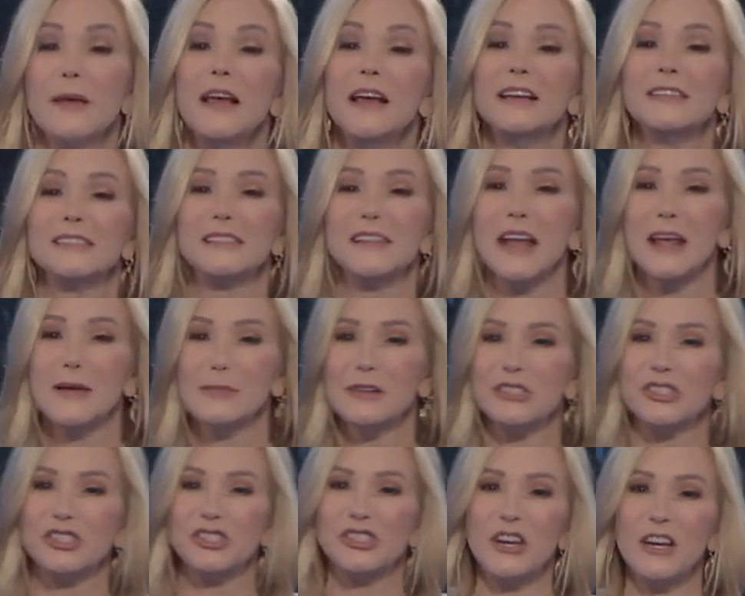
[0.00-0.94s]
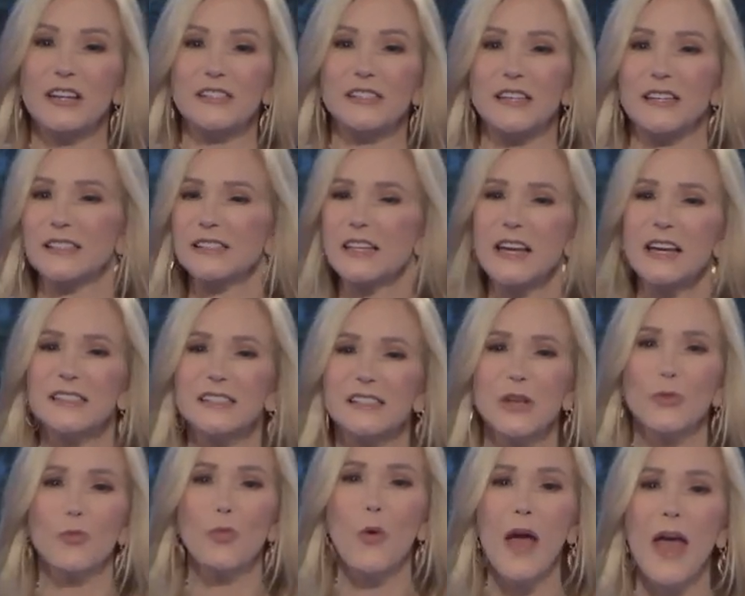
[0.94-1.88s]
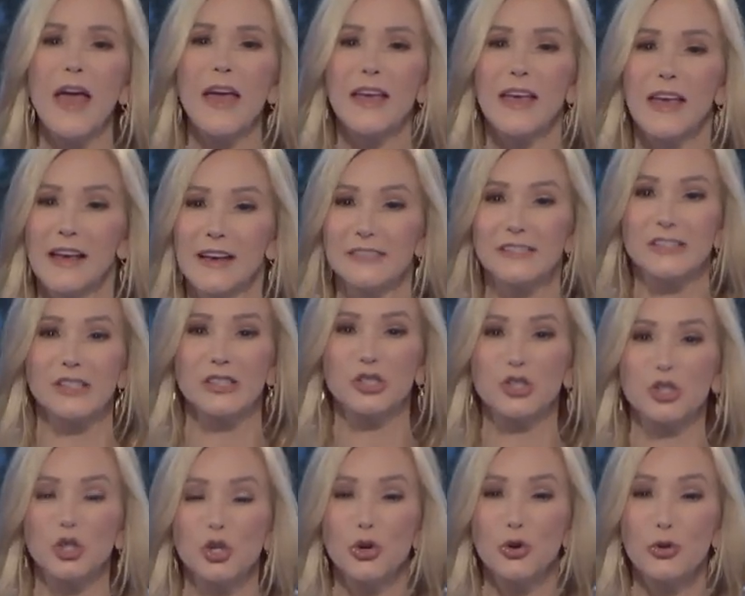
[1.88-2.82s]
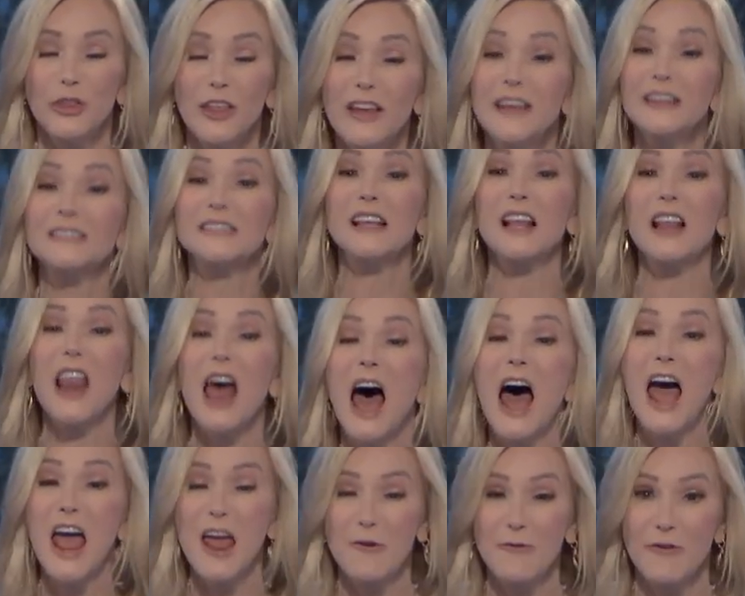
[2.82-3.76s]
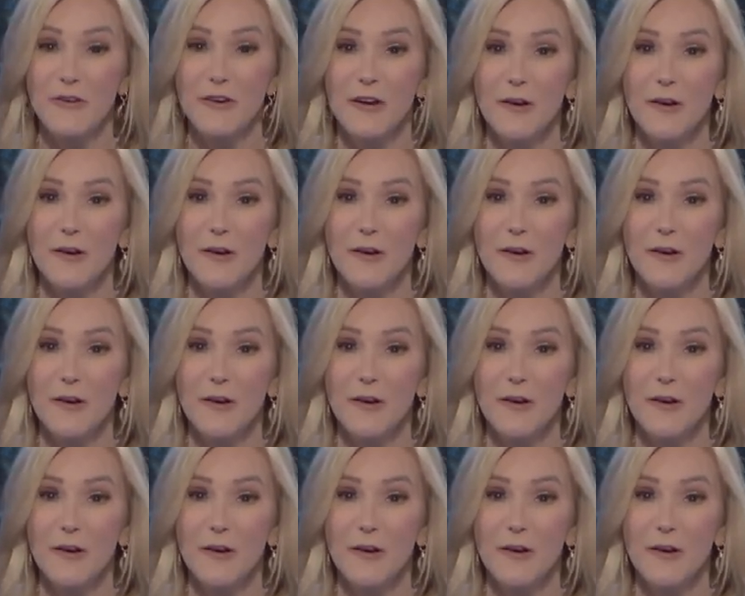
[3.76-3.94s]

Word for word: His name is Jesus. He is the way, he is the truth, he is the life.